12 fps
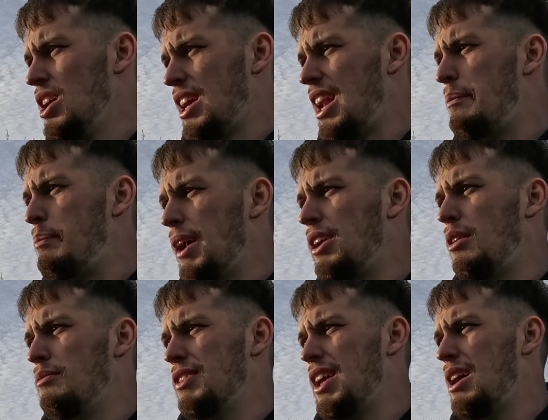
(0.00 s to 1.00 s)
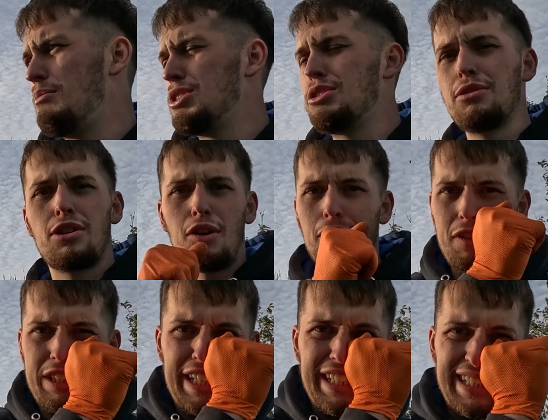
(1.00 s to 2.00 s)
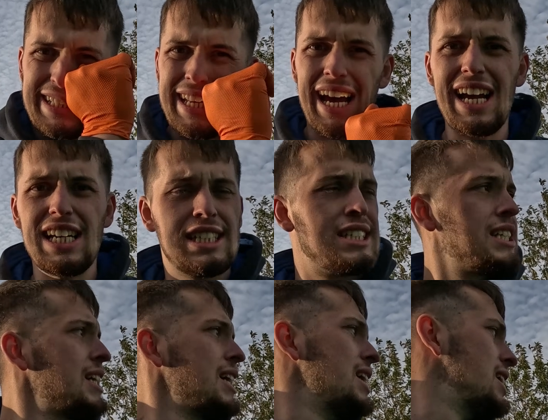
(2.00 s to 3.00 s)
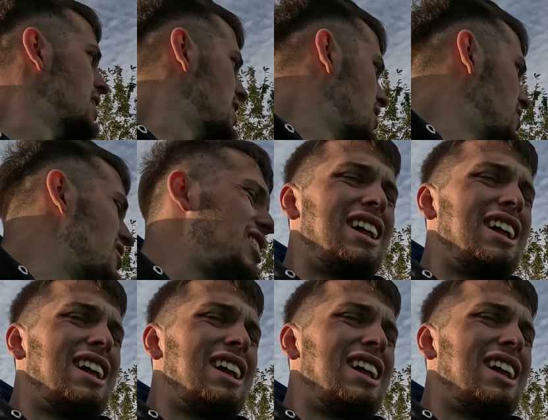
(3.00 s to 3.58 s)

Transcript: gonna pick up for that, but soon a conversation dies. I'm not